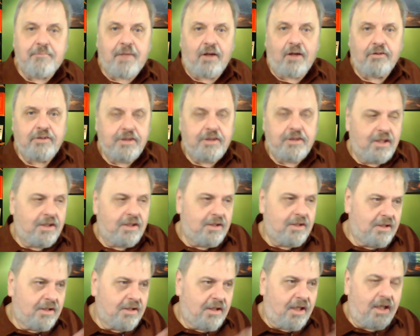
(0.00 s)
about,
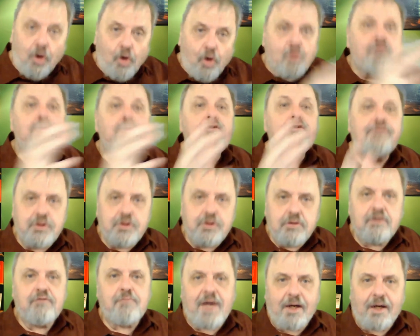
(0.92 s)
the
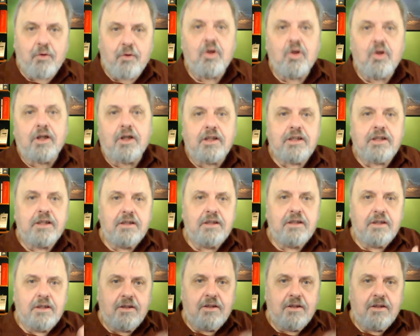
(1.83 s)
overview of my work